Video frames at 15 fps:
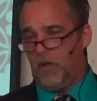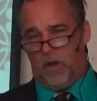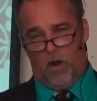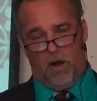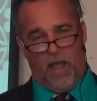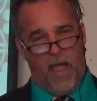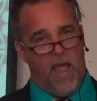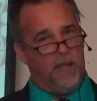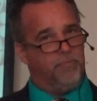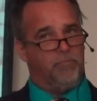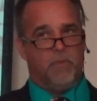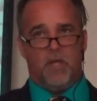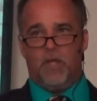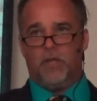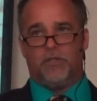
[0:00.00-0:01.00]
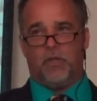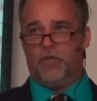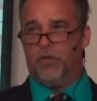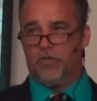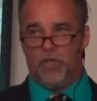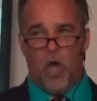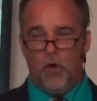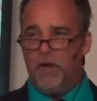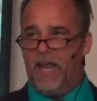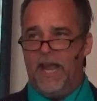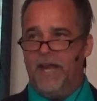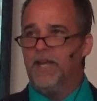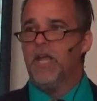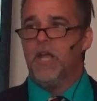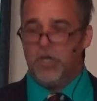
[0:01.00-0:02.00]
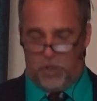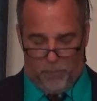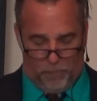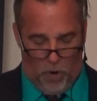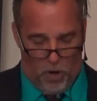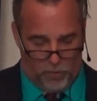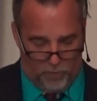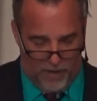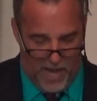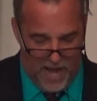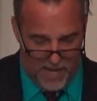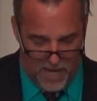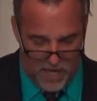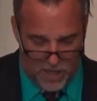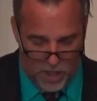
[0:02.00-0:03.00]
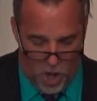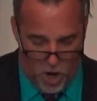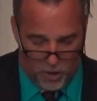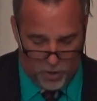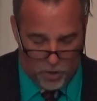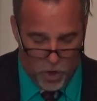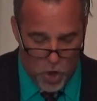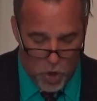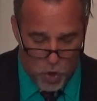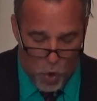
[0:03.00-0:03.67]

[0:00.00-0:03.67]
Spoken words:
Okay? So there's no need to procreate any longer.